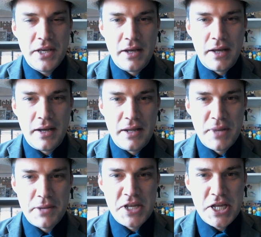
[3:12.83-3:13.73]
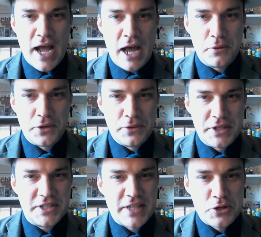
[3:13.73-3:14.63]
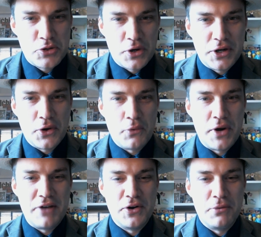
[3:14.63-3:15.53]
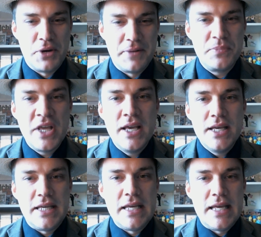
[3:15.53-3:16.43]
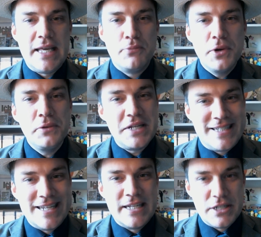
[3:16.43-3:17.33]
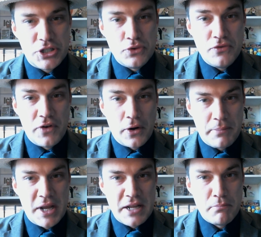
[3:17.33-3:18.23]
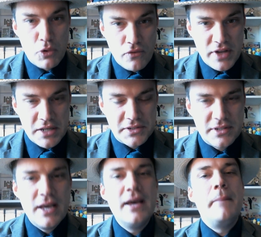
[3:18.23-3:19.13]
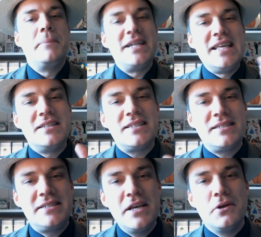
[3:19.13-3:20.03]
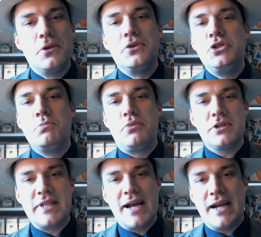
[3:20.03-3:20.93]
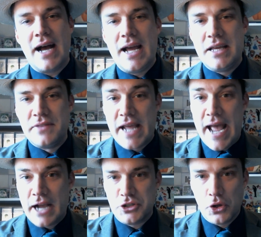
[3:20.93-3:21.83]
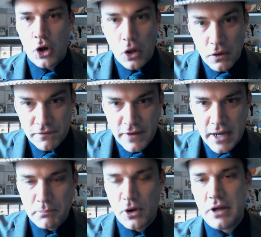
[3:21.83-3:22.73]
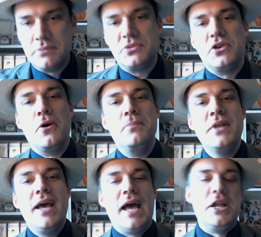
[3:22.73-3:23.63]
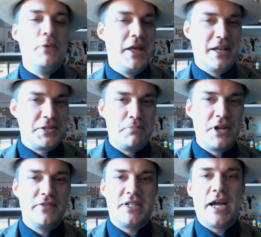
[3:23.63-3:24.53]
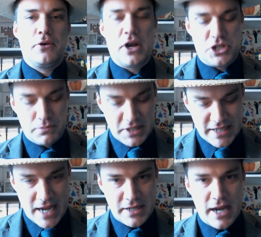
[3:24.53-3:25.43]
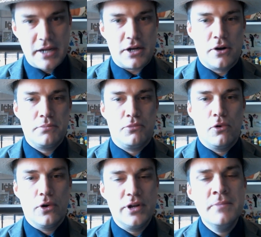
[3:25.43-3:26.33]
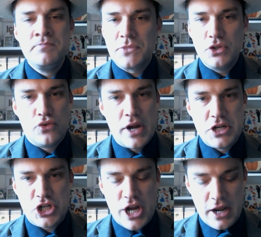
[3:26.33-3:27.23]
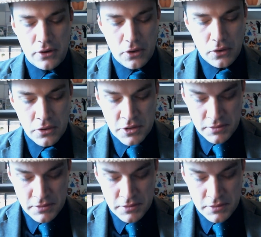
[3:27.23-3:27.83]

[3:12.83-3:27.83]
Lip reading: and maybe he got a little eccentric or whatever, but he really didn't do very many movies. But he's still, you put that guy in the Actor Hall of Fame, right? So anyway, that's a bit of a digression. But Dead Guy Cardboard, great channel,